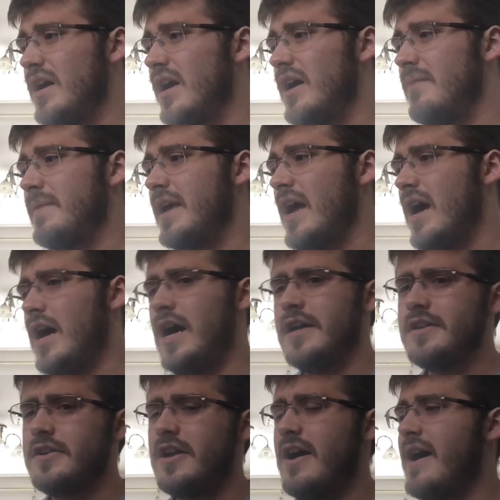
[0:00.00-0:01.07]
I mean, I
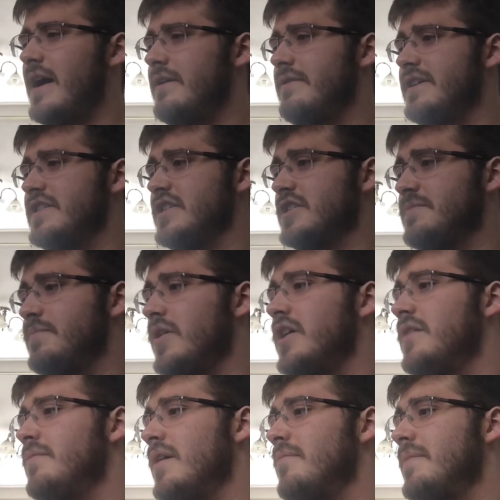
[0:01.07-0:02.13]
don't know how he's
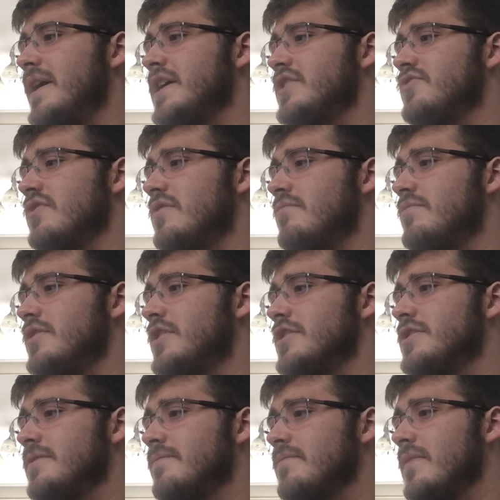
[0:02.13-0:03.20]
inspired by Megatron,
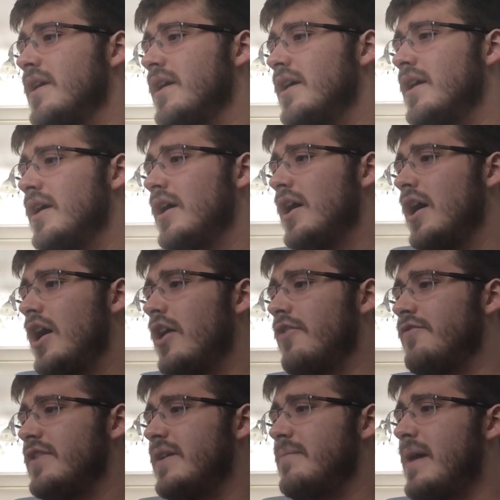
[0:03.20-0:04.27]
but
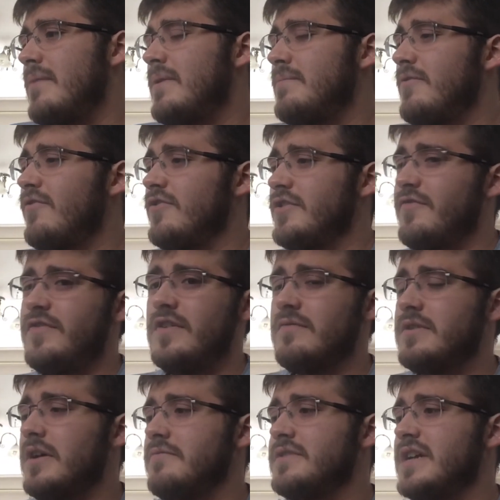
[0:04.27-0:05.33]
hopefully maybe before the film
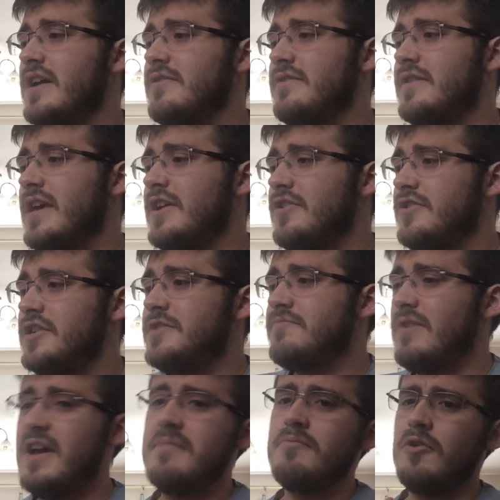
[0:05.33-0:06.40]
comes out, they could
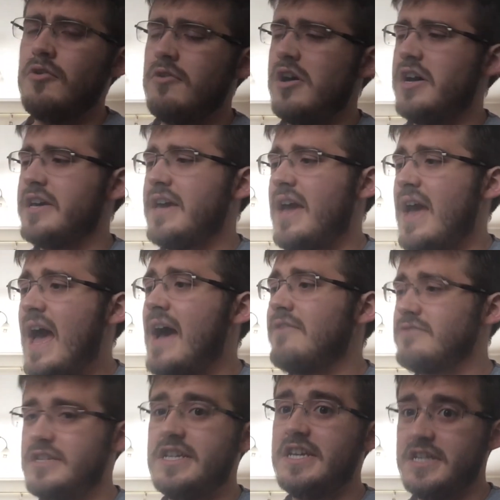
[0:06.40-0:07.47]
explain more like
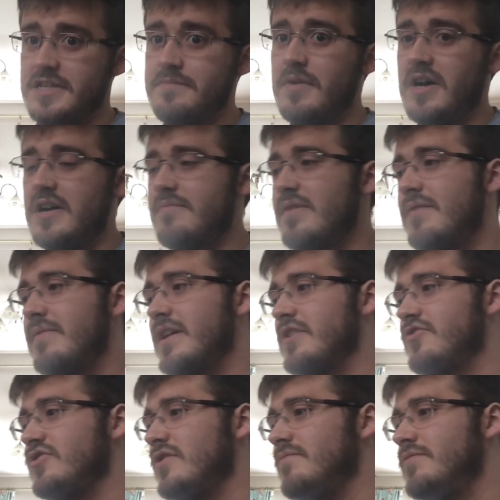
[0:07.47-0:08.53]
how is he inspired by
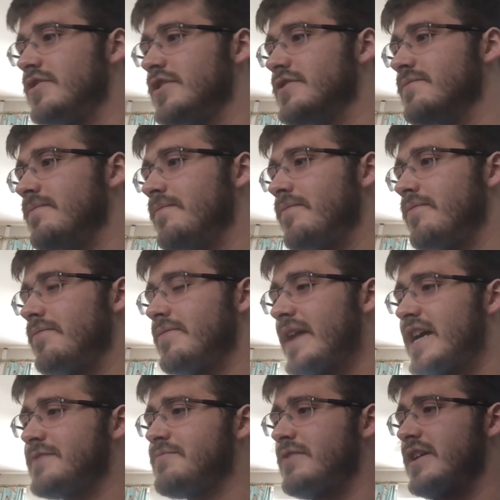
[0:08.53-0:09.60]
Megatron, but
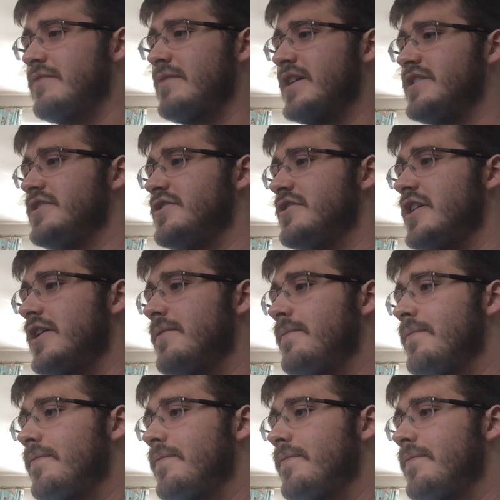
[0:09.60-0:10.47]
that's pretty amazing to know.